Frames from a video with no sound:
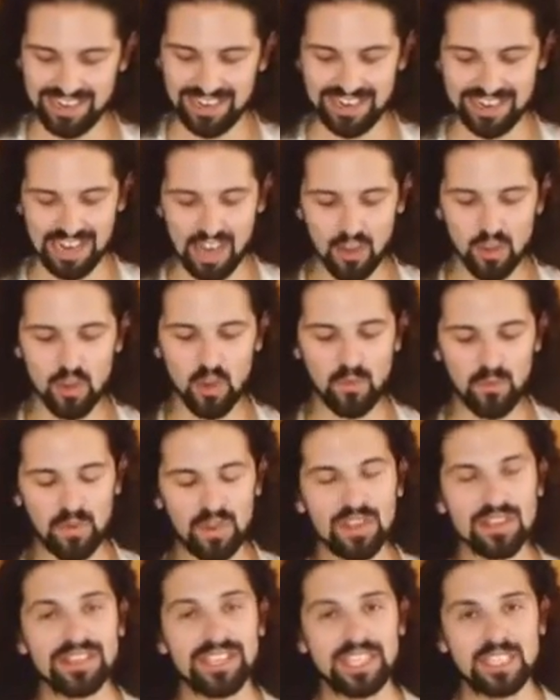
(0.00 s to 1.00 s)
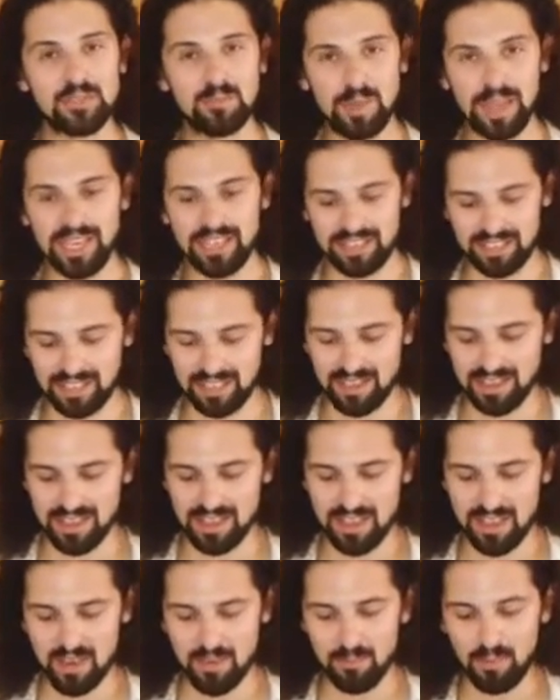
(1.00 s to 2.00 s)
Now you feel this beat,
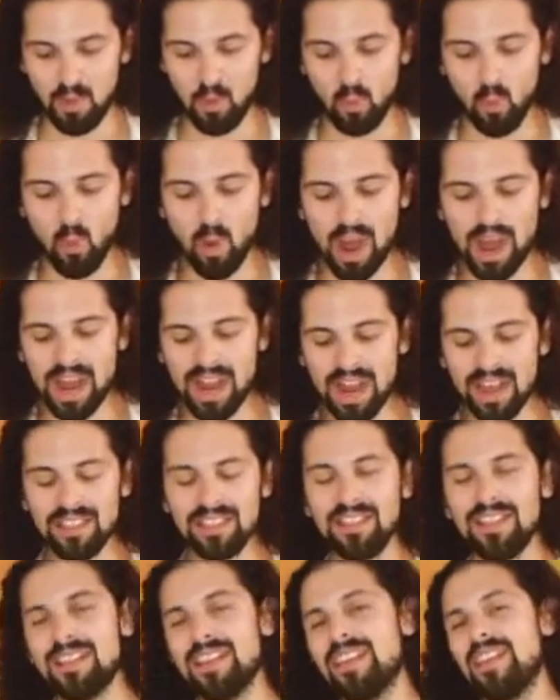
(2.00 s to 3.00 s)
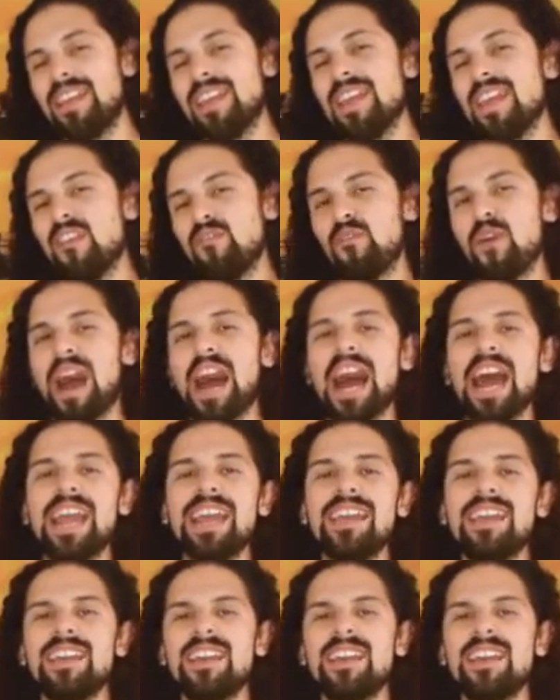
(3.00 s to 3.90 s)
but what if I